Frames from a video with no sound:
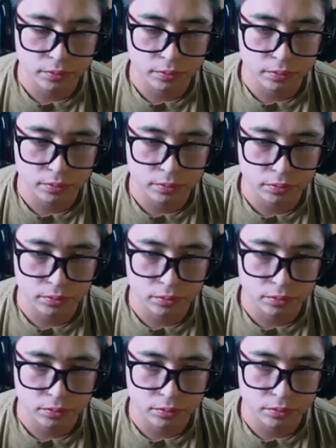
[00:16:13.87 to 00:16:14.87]

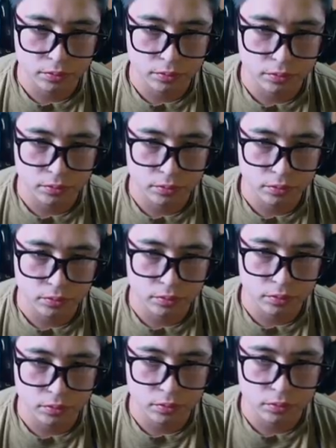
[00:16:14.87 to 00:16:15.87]

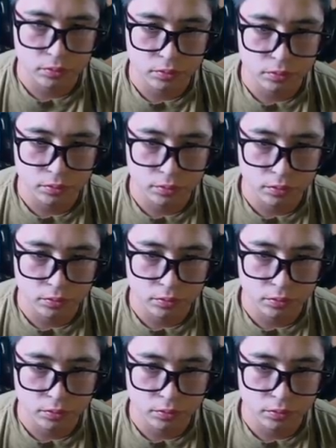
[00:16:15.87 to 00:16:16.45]
[no speech]